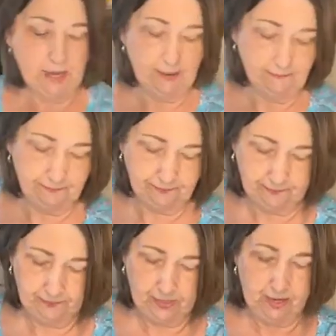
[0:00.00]
okay.
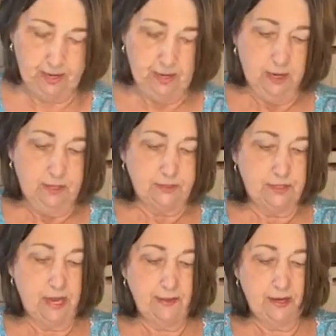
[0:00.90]

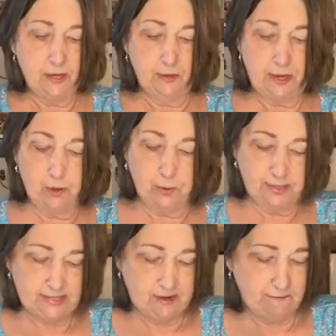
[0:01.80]
So now that I know that I
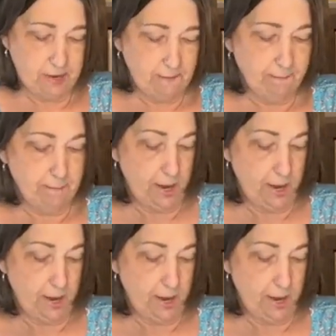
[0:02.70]
always have my